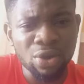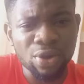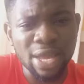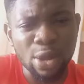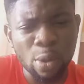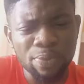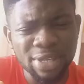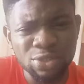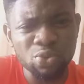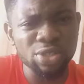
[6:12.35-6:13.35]
Okay, I hope
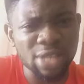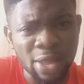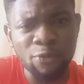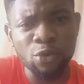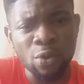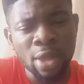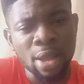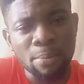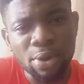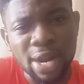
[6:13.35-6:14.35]
this was helpful.
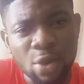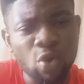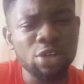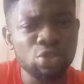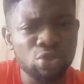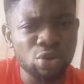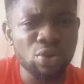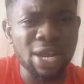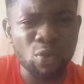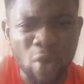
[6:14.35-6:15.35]
But I want you to
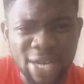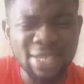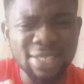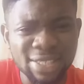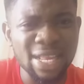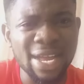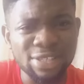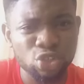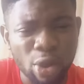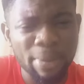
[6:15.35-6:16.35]
know that when these
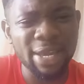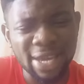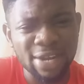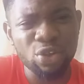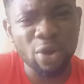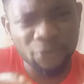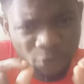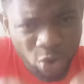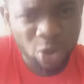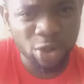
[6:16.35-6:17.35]
signs come again, your
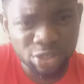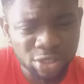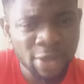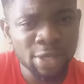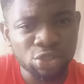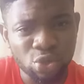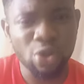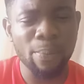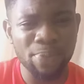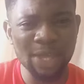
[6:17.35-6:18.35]
focus
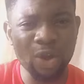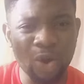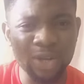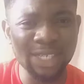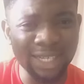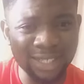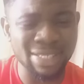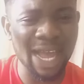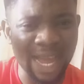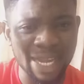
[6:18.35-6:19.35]
should not be on the
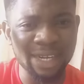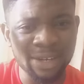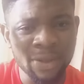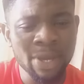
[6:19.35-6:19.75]
sign.